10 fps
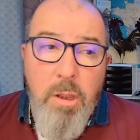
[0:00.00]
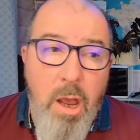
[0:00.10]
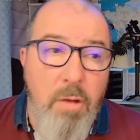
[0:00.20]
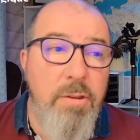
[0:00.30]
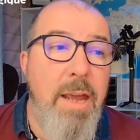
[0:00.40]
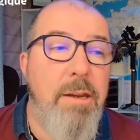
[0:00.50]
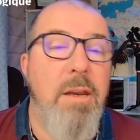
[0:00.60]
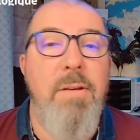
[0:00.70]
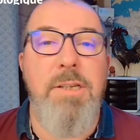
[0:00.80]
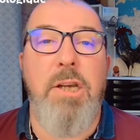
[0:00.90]
After that,
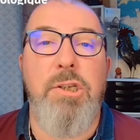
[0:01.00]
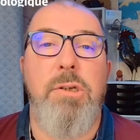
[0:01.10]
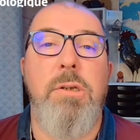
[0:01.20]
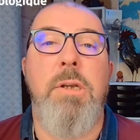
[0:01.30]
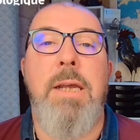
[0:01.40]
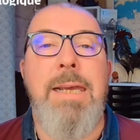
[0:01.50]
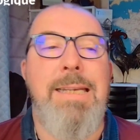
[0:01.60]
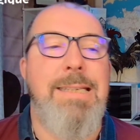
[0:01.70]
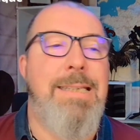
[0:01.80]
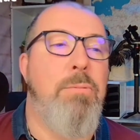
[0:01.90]
another section
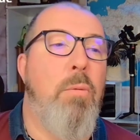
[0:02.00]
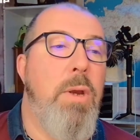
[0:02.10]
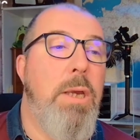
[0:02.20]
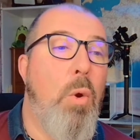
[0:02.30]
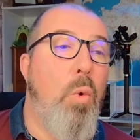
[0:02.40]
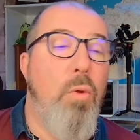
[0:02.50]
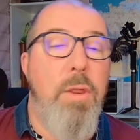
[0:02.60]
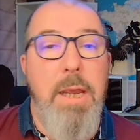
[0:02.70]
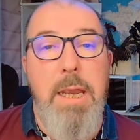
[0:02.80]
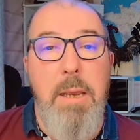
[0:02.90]
is what we call
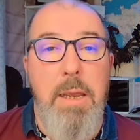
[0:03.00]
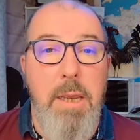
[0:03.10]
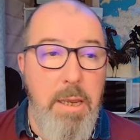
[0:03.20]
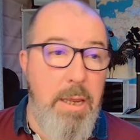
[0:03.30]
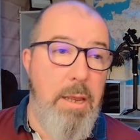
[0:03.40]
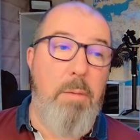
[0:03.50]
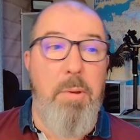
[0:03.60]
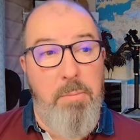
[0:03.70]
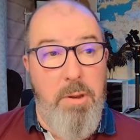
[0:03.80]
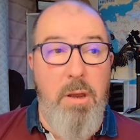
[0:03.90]
the
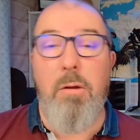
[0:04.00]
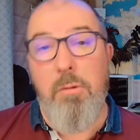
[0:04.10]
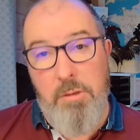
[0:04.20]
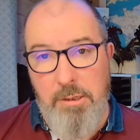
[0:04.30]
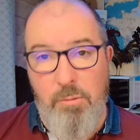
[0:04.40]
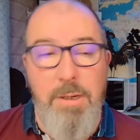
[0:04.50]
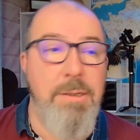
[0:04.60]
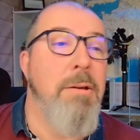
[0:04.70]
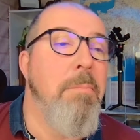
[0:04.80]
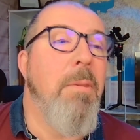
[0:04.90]
PPR, as
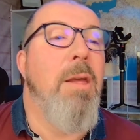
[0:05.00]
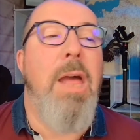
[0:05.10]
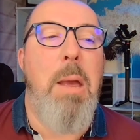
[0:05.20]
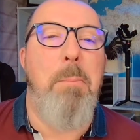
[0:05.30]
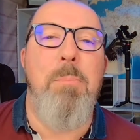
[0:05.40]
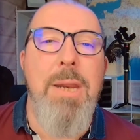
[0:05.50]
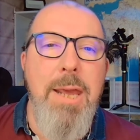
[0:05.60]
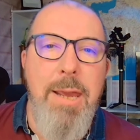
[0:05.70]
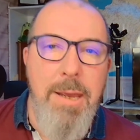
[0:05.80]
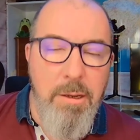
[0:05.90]
always,
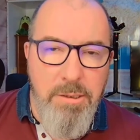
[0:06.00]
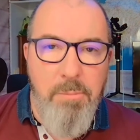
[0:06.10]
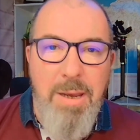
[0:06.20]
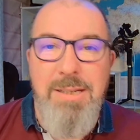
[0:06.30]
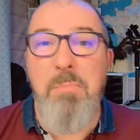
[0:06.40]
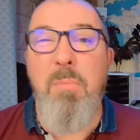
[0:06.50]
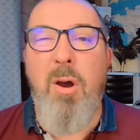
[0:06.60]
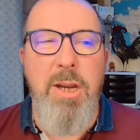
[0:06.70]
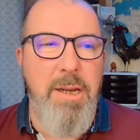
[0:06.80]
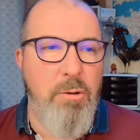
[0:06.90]
minier, so basically
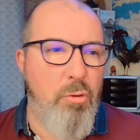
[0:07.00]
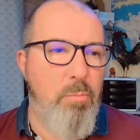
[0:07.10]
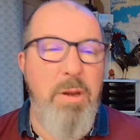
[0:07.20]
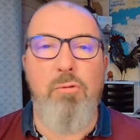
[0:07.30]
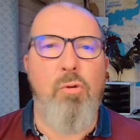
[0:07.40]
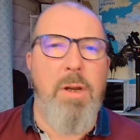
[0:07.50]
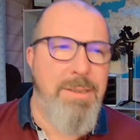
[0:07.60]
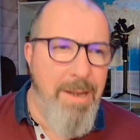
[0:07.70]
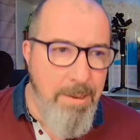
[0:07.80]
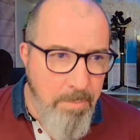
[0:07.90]
mining or mineral, let's
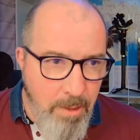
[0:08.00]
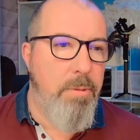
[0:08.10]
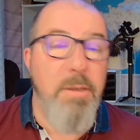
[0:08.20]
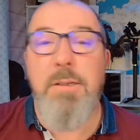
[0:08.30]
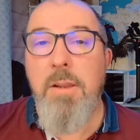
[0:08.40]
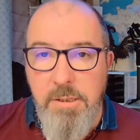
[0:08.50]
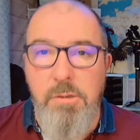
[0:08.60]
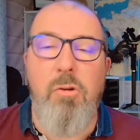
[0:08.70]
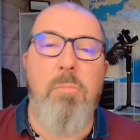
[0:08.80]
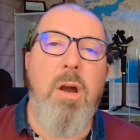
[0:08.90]
say. So this is to
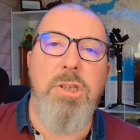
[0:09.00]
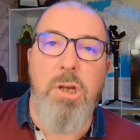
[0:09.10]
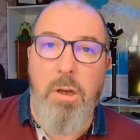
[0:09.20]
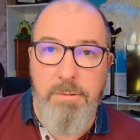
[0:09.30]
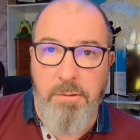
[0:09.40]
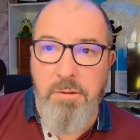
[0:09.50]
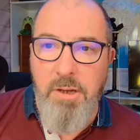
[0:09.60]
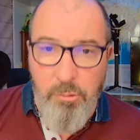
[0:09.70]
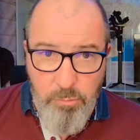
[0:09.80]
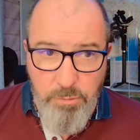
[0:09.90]
do with mine shafts and
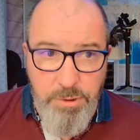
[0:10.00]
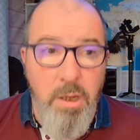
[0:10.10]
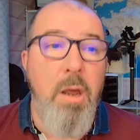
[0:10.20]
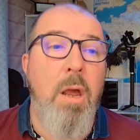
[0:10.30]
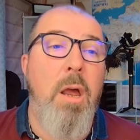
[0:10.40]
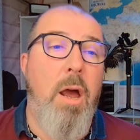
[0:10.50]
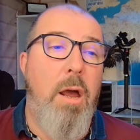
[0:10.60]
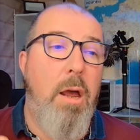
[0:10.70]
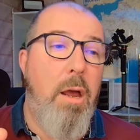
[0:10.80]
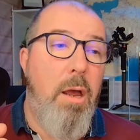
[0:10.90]
tunnels,
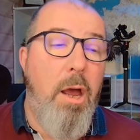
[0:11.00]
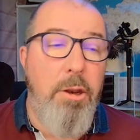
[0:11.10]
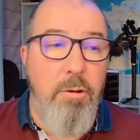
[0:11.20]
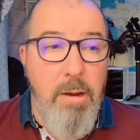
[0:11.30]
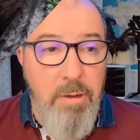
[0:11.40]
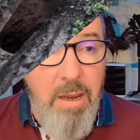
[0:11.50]
underground